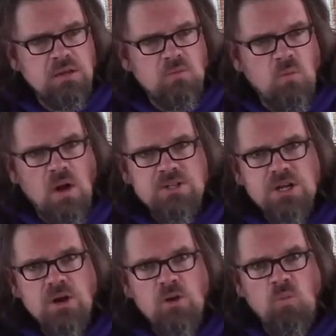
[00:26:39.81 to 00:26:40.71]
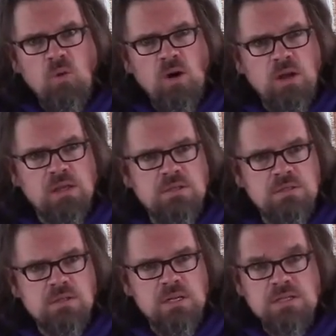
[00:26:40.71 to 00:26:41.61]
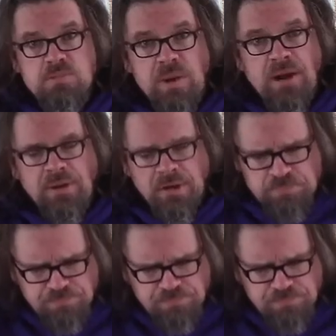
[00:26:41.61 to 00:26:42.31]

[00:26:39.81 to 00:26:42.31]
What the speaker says: Watching her work is inspiring.